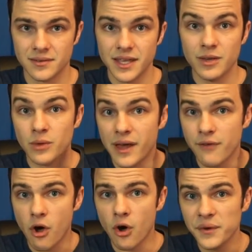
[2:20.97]
It will have
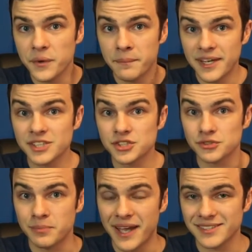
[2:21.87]
all your pictures
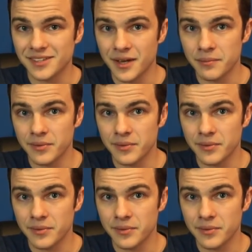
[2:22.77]
backed up.